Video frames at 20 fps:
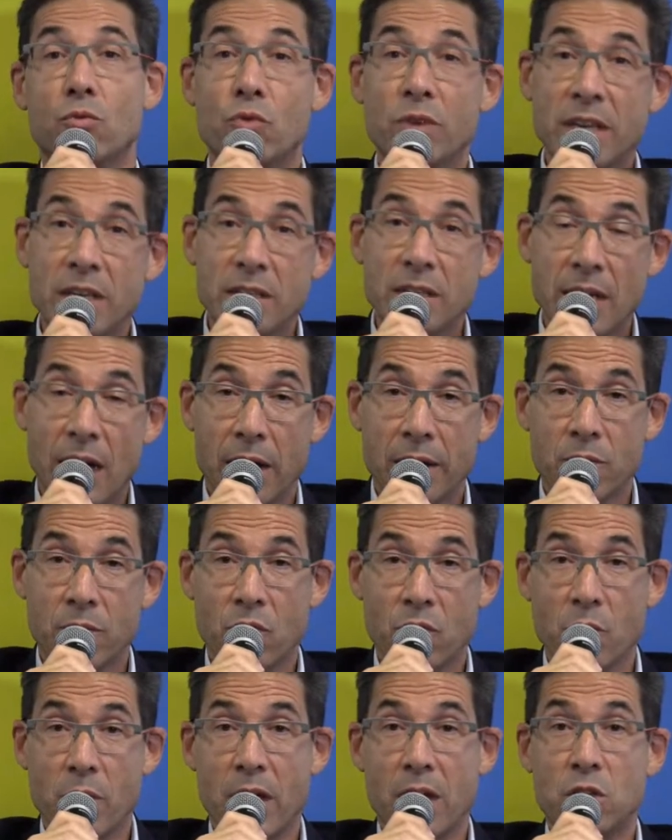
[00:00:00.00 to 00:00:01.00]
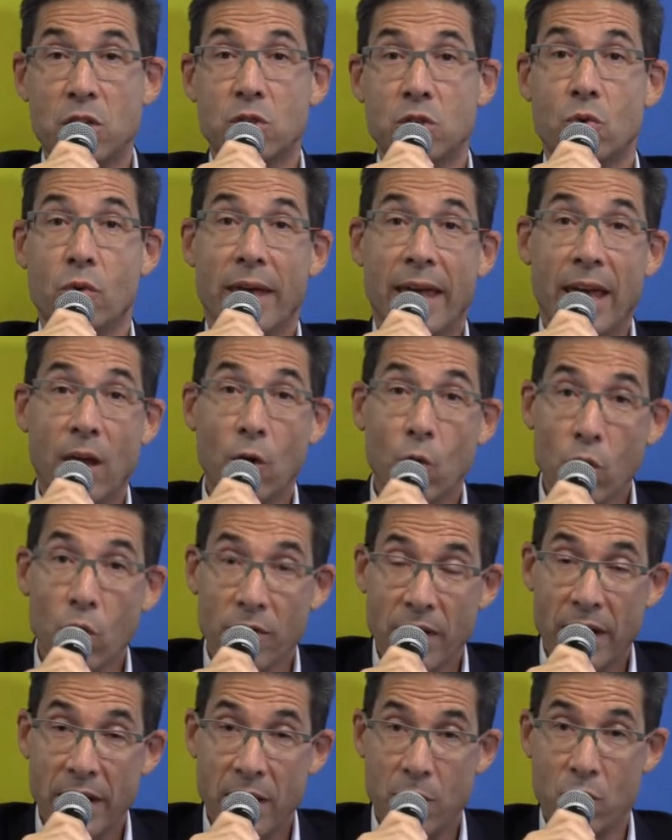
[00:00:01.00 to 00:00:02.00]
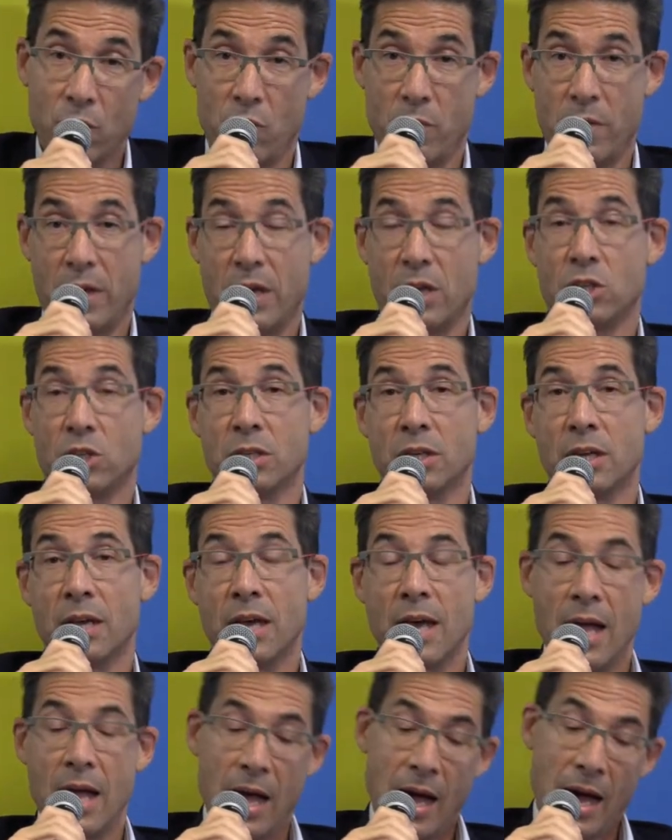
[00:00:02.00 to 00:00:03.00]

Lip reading: read our information or get all of our information,